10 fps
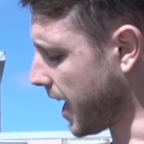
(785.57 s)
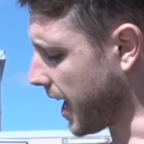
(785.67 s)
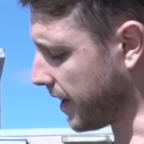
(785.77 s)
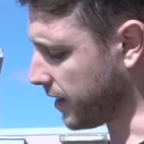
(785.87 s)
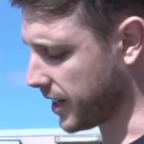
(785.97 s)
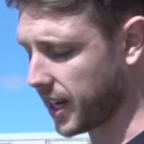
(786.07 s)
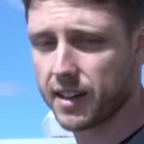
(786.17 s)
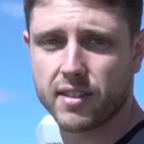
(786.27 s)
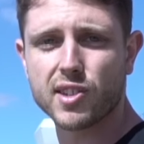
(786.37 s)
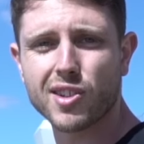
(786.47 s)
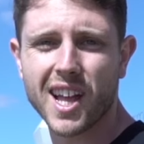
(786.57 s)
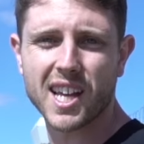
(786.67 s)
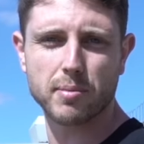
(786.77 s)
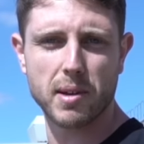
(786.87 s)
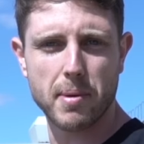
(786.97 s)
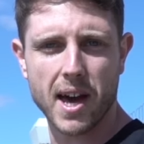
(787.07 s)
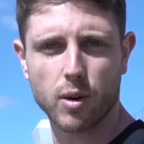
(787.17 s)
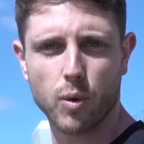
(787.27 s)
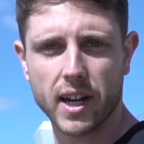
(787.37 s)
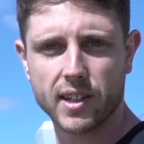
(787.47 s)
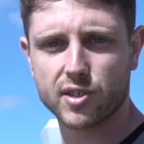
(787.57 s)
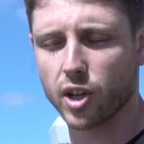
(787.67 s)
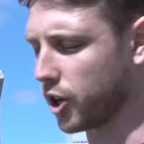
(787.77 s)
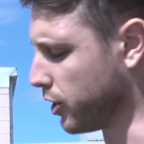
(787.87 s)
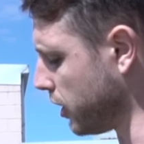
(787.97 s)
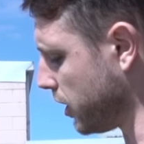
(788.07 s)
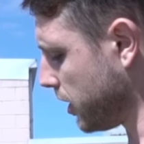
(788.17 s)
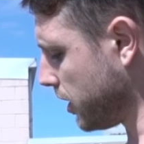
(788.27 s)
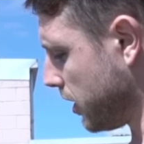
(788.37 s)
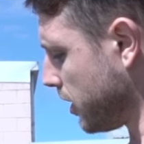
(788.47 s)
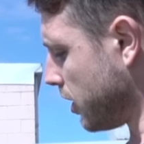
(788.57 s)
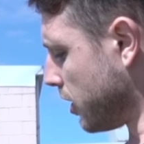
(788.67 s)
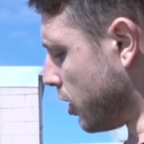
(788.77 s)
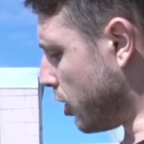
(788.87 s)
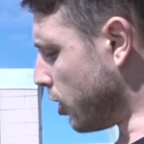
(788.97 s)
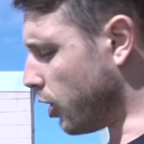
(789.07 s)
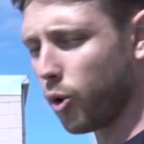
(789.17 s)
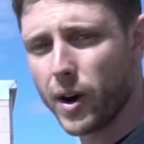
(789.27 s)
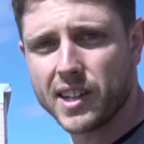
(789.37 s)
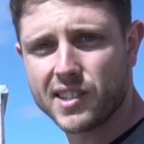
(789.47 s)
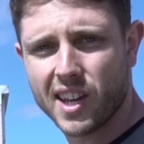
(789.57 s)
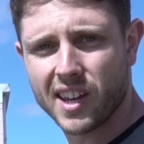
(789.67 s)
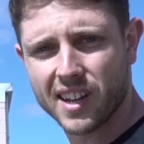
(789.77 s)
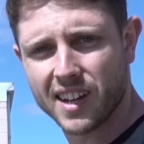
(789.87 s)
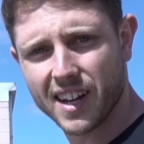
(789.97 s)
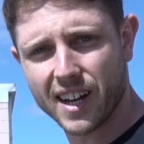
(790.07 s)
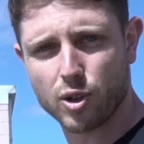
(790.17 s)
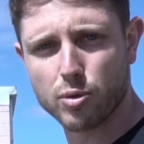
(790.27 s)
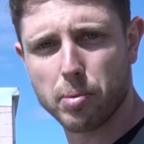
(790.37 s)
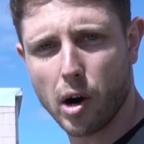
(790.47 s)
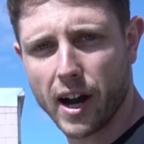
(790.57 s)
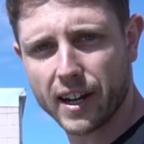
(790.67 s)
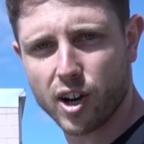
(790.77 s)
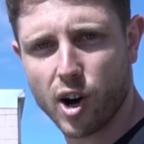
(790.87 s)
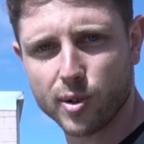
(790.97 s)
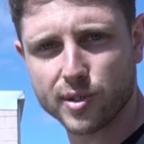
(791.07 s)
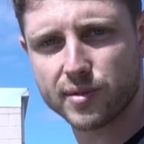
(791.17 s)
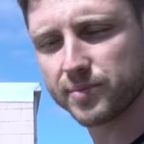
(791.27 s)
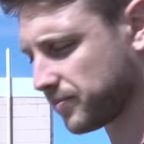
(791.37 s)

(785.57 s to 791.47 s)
And again, this will last me about a week, so always a good buy at Coles.